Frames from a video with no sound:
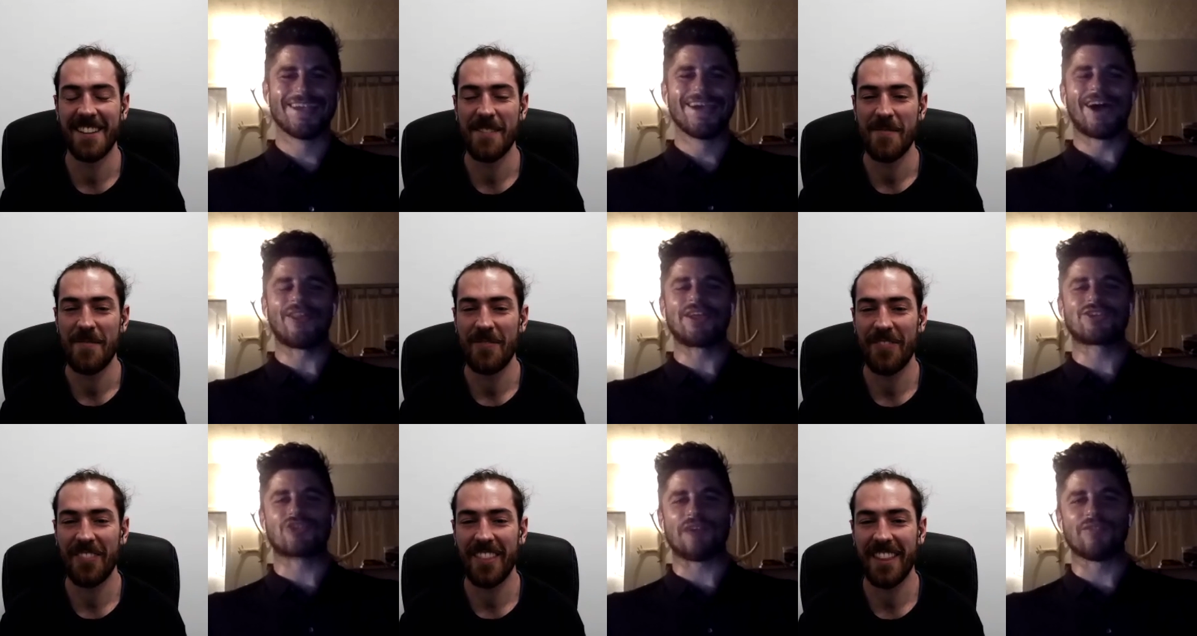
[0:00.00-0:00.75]
Speaker 1: I think
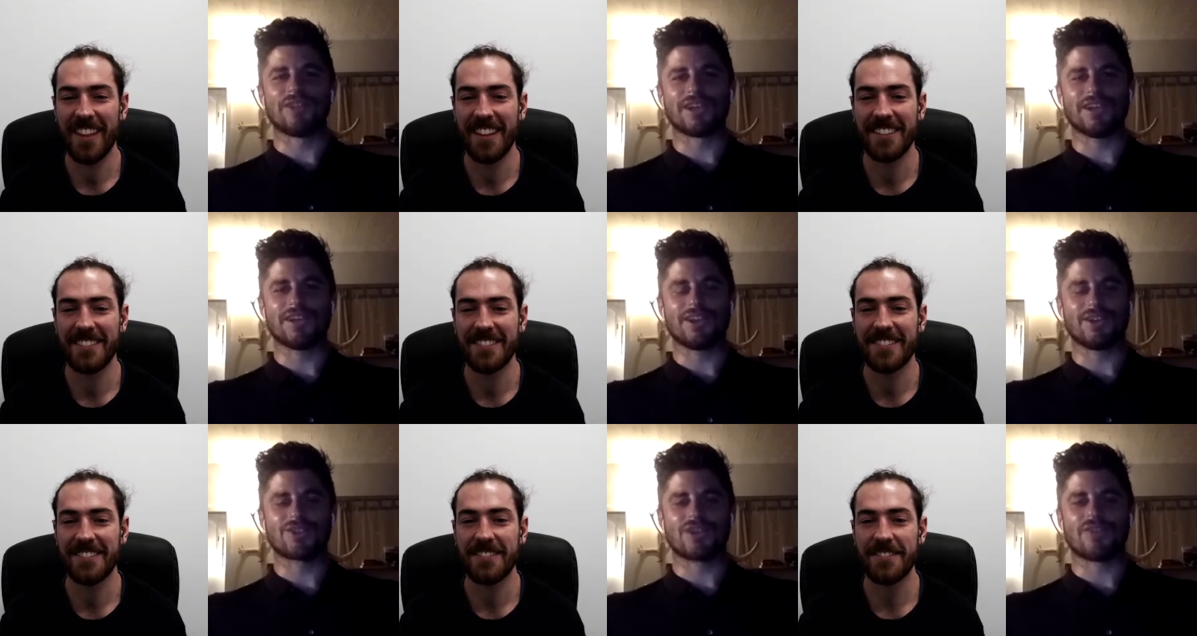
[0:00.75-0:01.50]
traveling, you know,
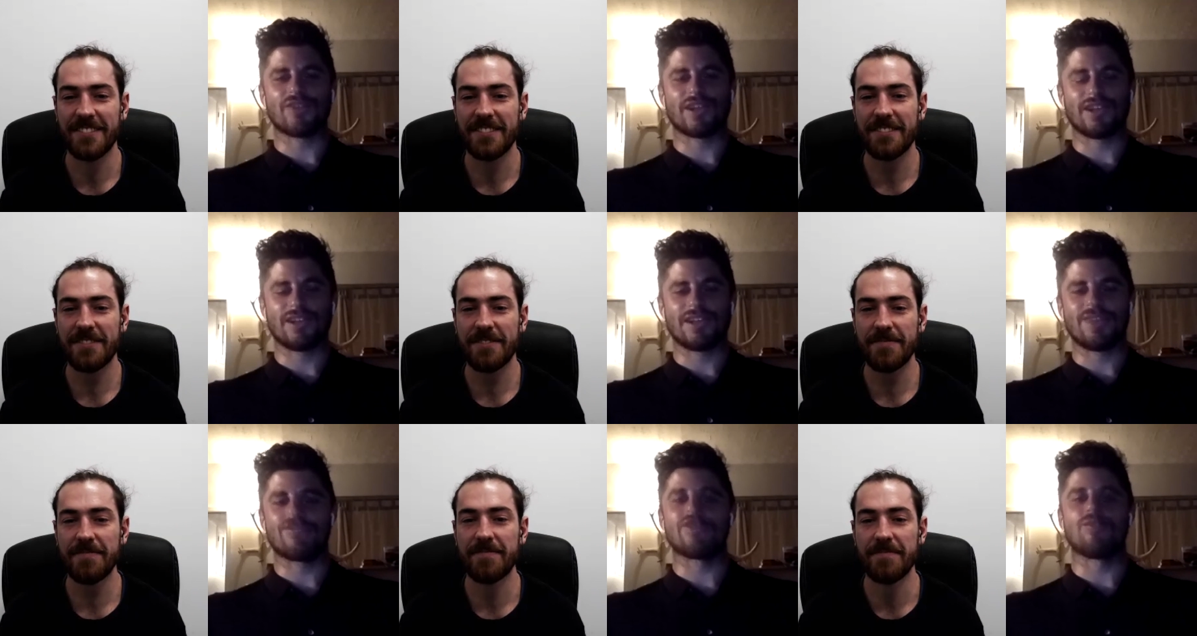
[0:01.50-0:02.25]
traveling
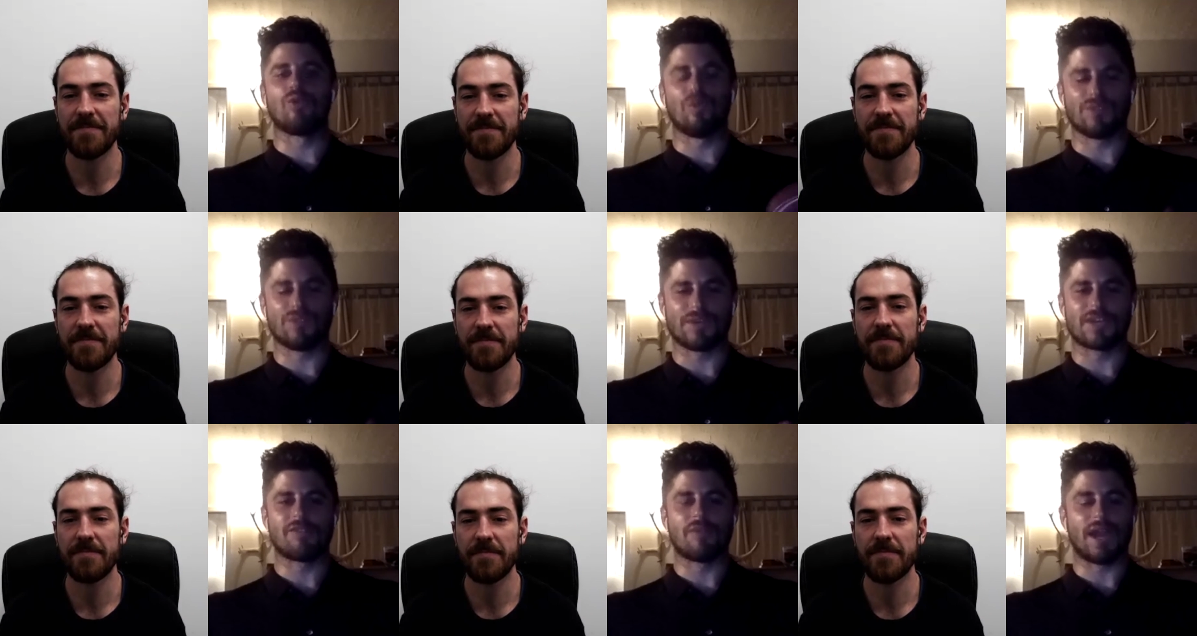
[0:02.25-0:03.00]
gives you more
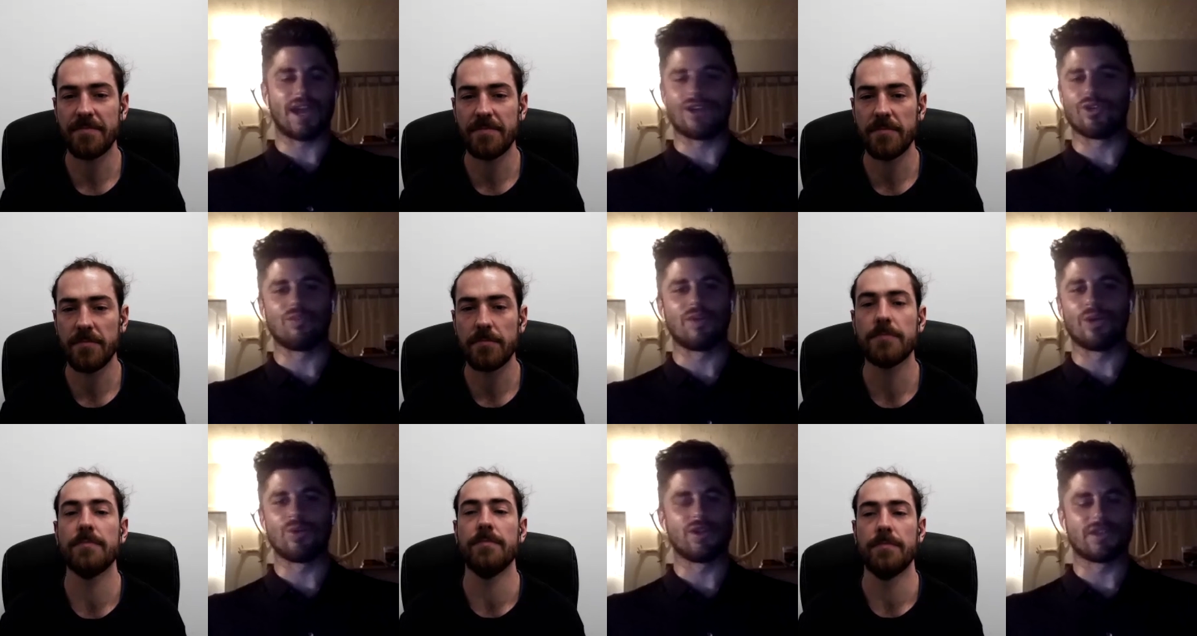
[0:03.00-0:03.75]
perspective about how good
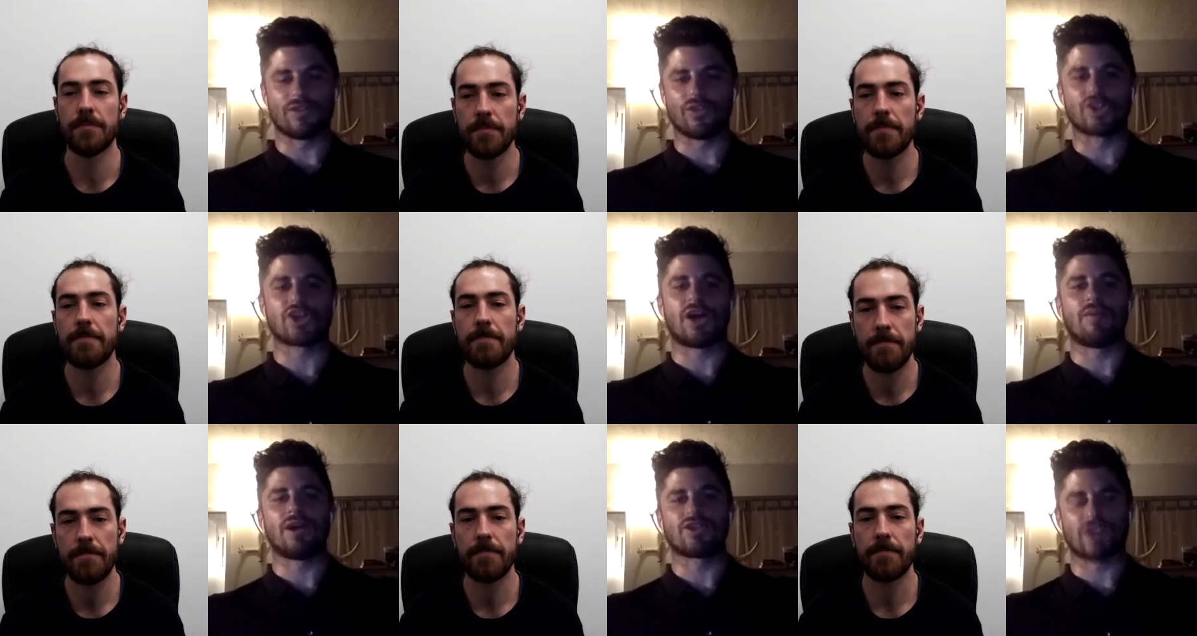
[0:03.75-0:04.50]
Melbourne is. Mm. Every time
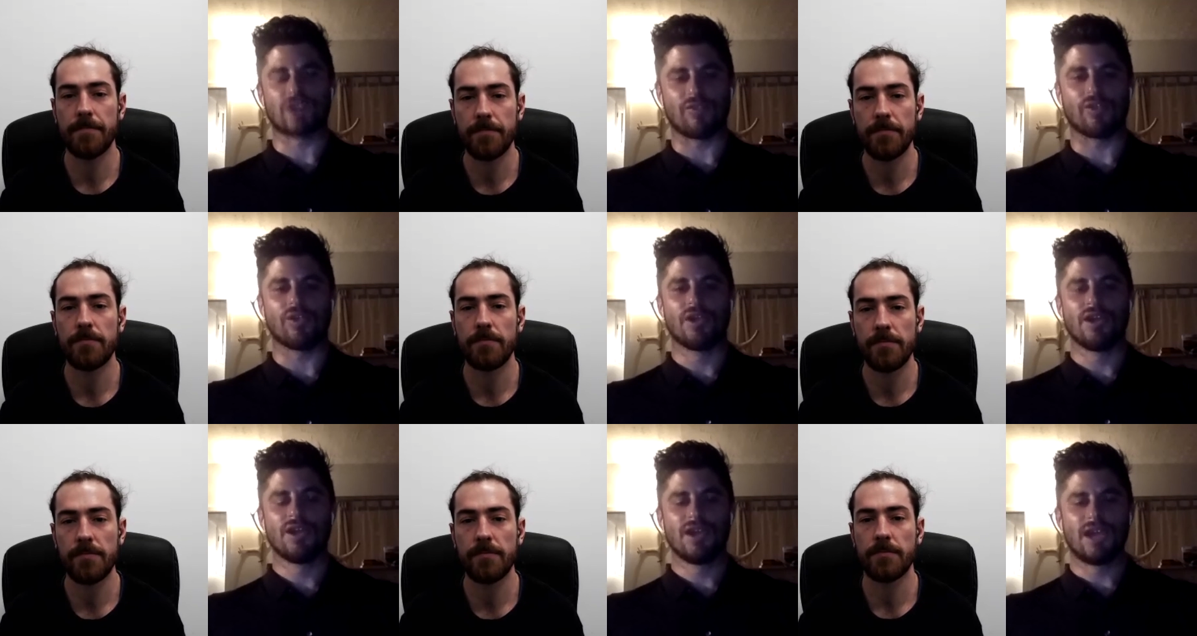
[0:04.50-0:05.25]
I travel,
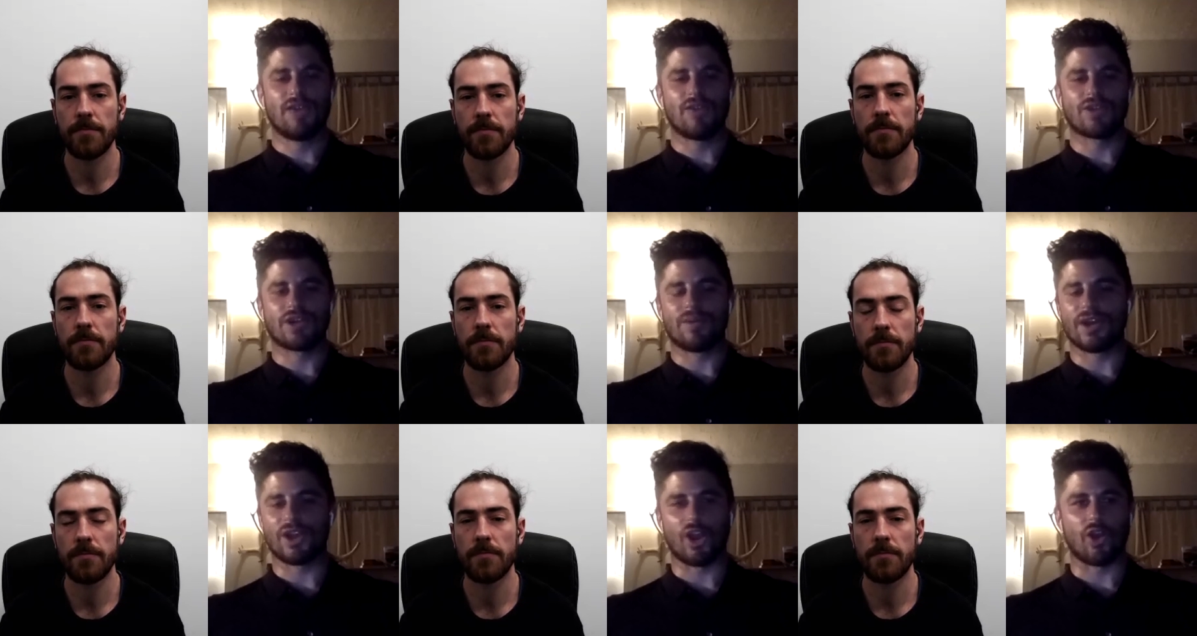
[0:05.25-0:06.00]
every time I
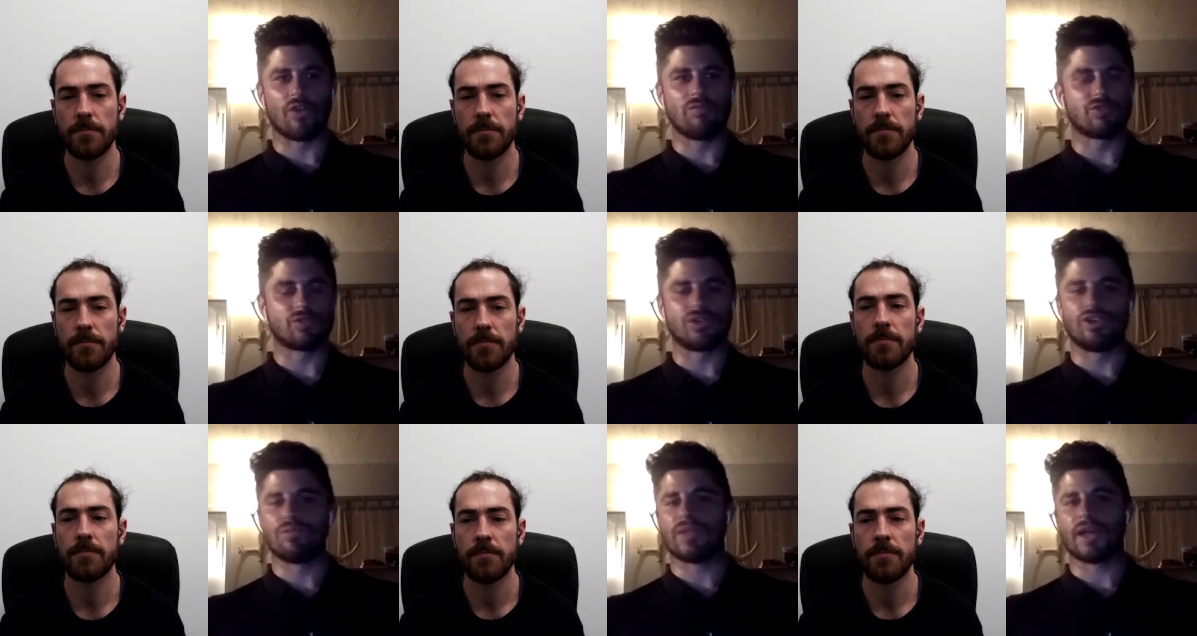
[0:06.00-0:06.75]
go to a
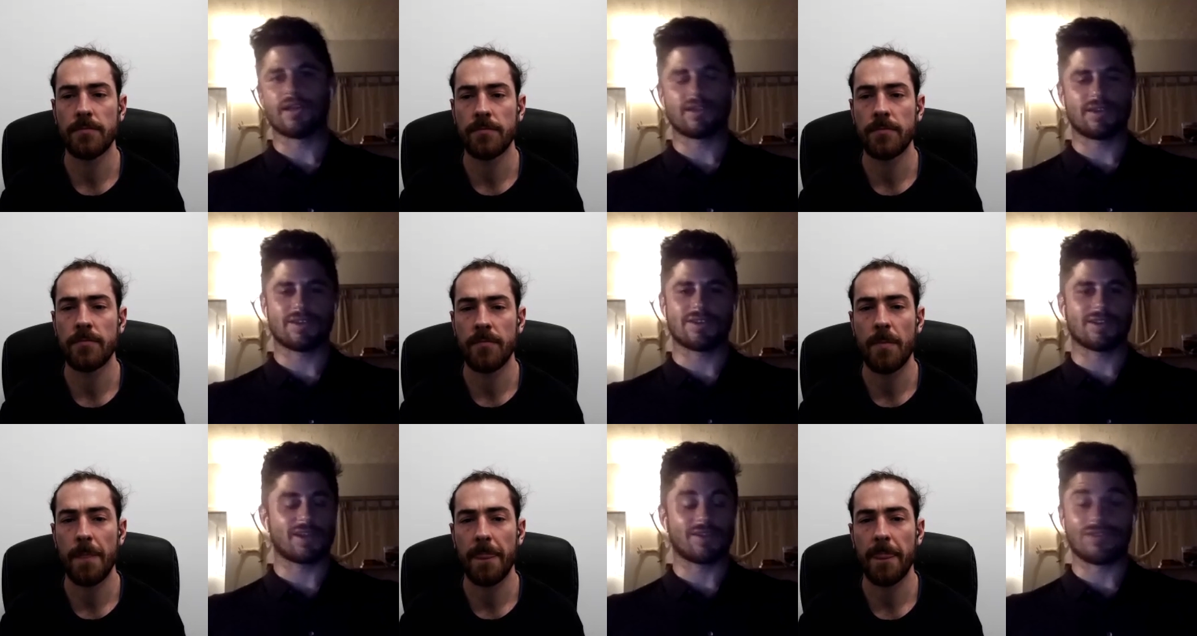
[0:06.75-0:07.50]
new place, it's just
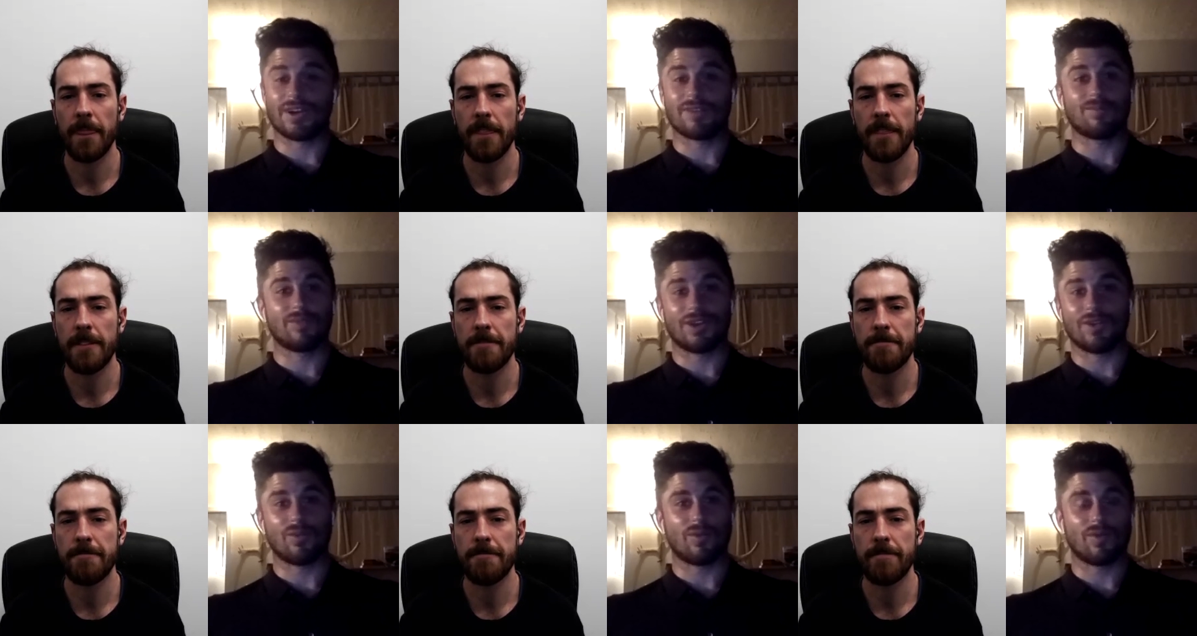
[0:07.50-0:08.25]
like, you know,